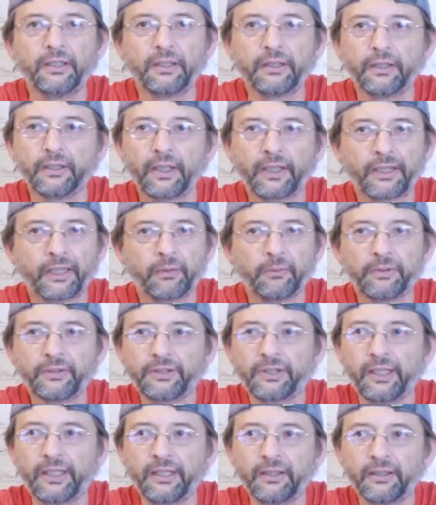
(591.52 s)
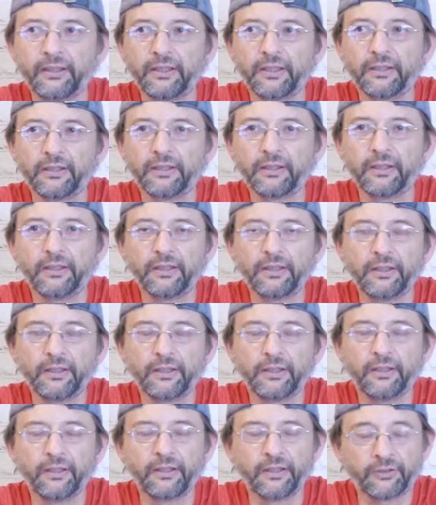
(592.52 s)
like I was saying,
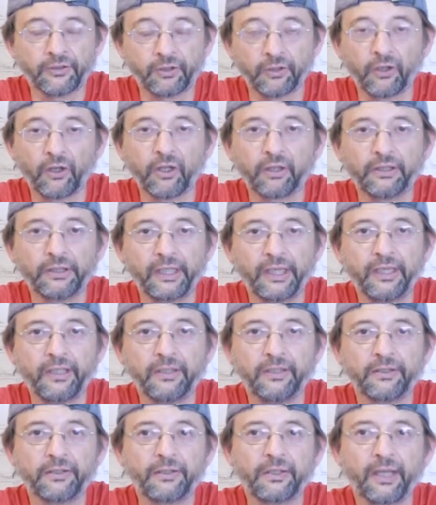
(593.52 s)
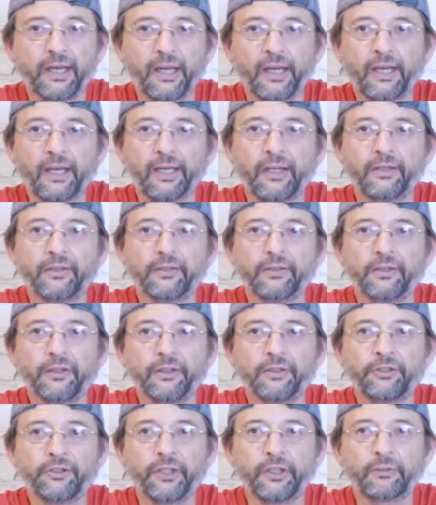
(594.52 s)
it's long days, and
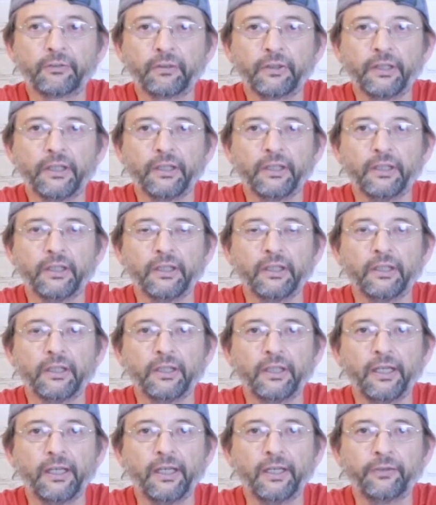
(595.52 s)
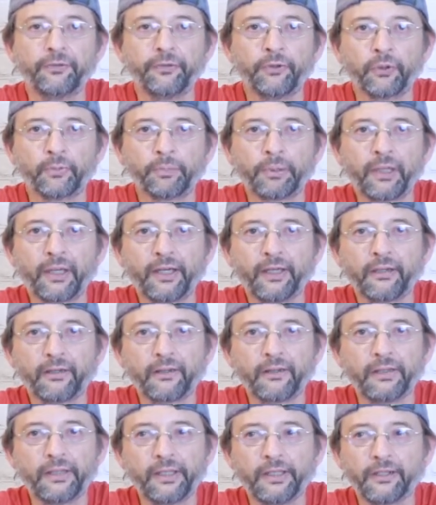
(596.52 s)
generally, if your
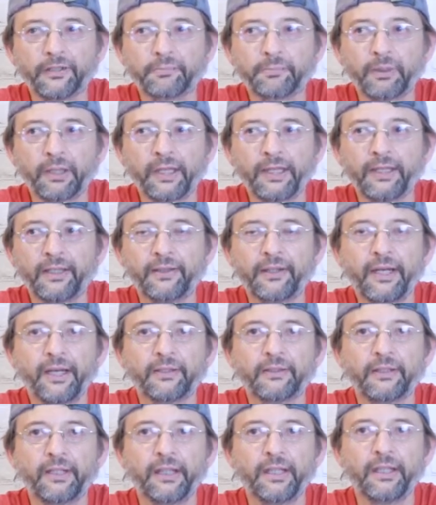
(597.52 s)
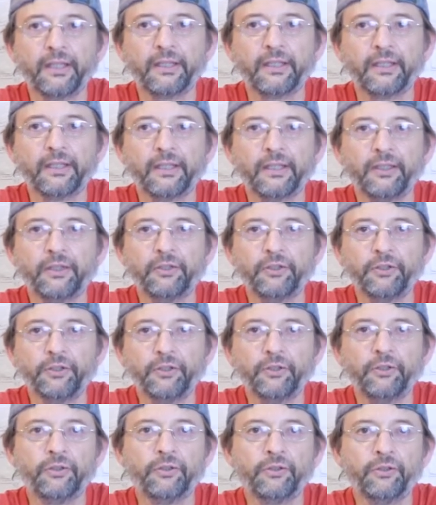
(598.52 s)
player is playing that day,
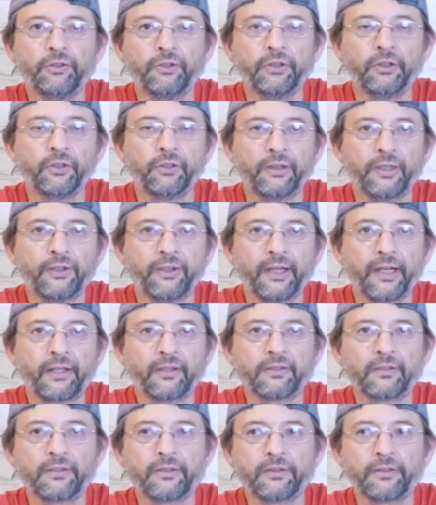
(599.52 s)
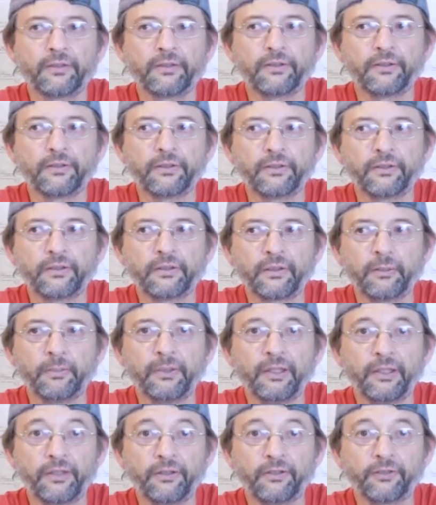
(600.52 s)
you know, and that's
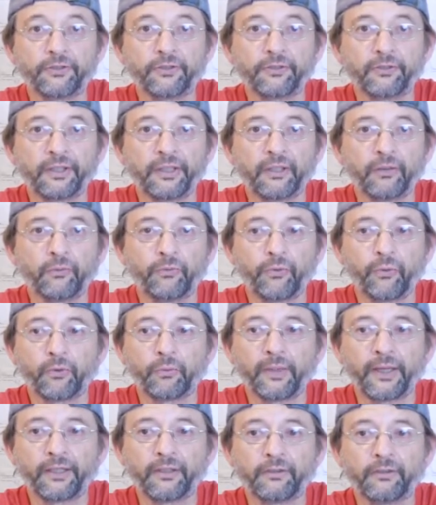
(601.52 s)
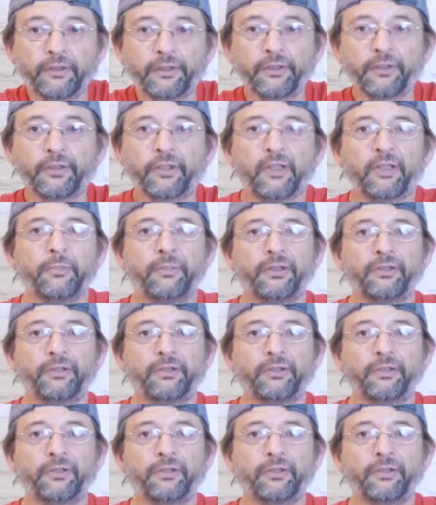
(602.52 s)
somebody that you're stringing for regularly, you're going to be